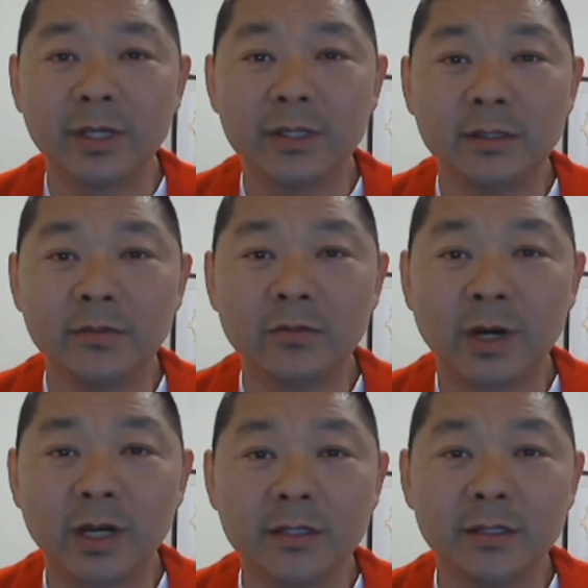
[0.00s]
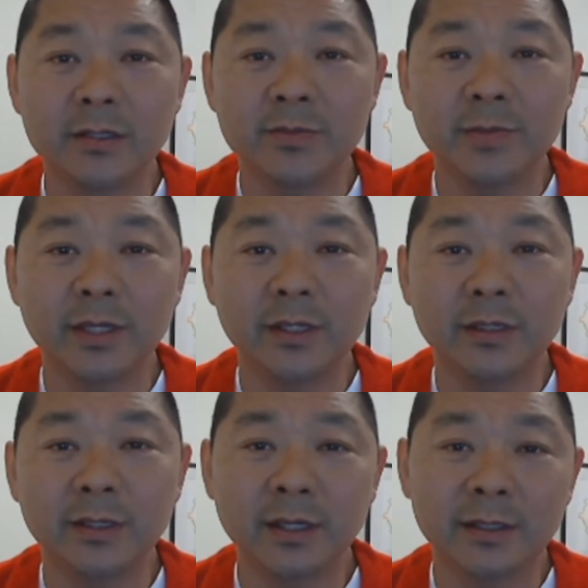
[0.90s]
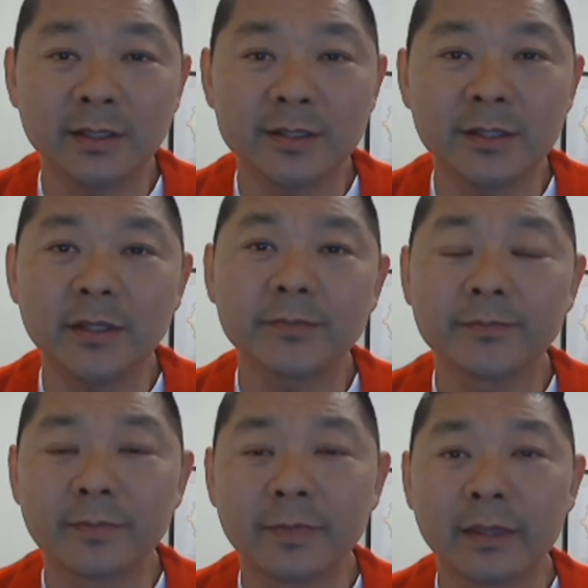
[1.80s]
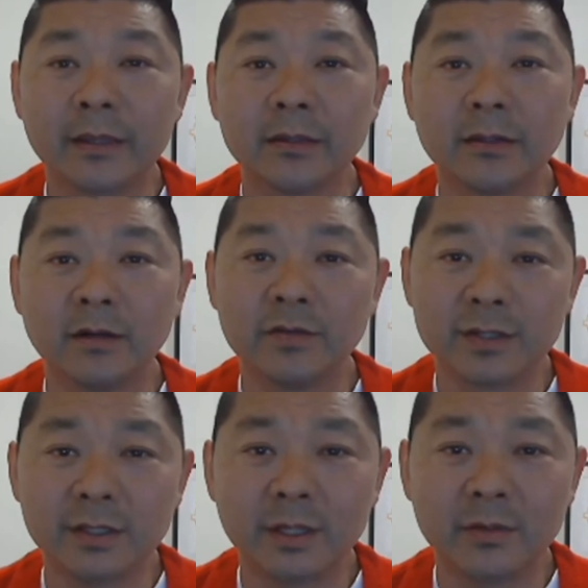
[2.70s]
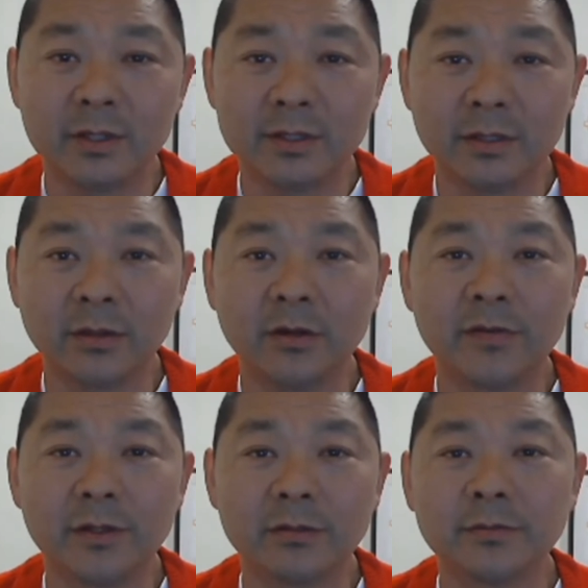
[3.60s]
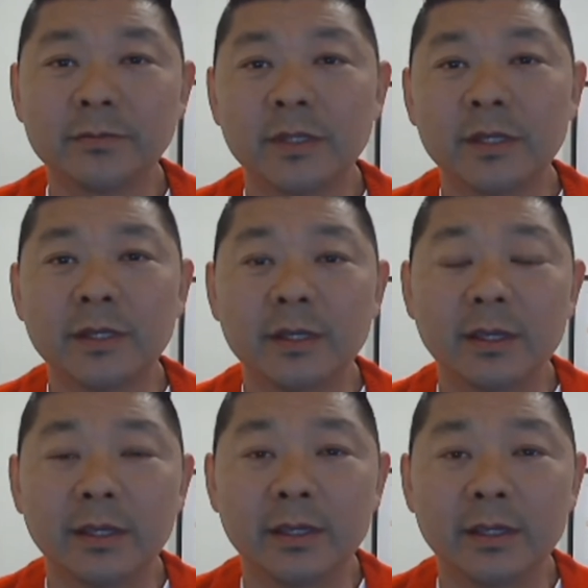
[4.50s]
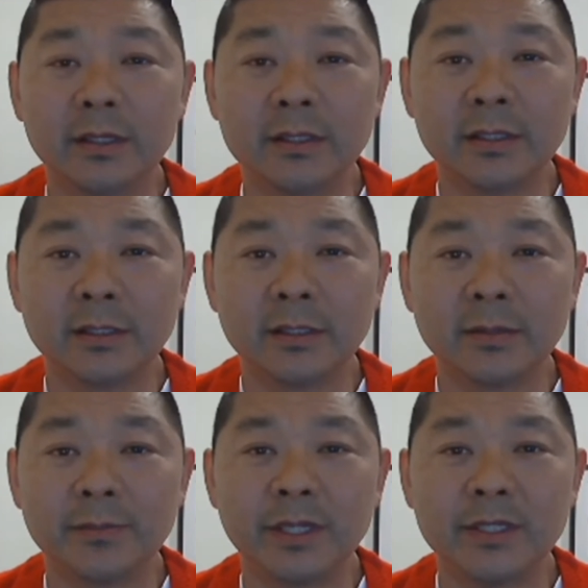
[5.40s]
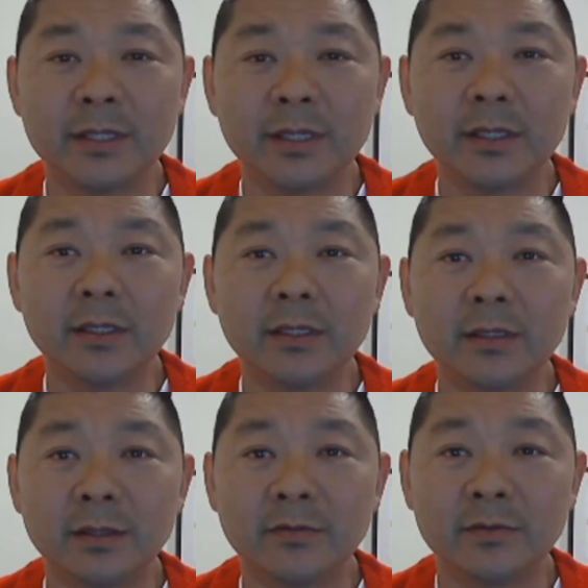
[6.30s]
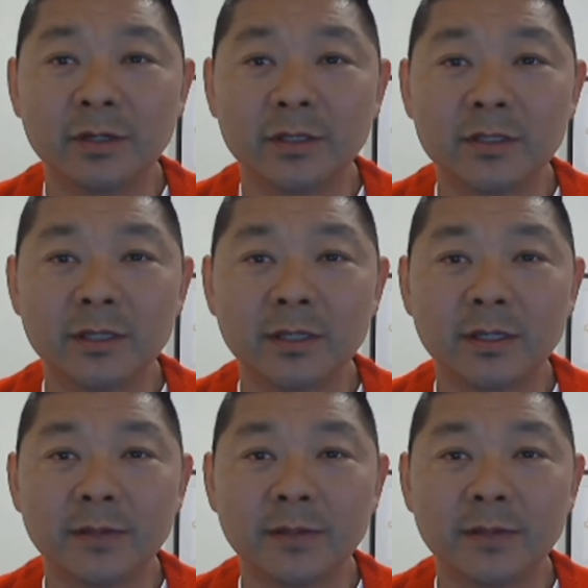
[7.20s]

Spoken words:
reading, writing, speaking, and listening. Obviously, there is the TOEFL and PTE. They've got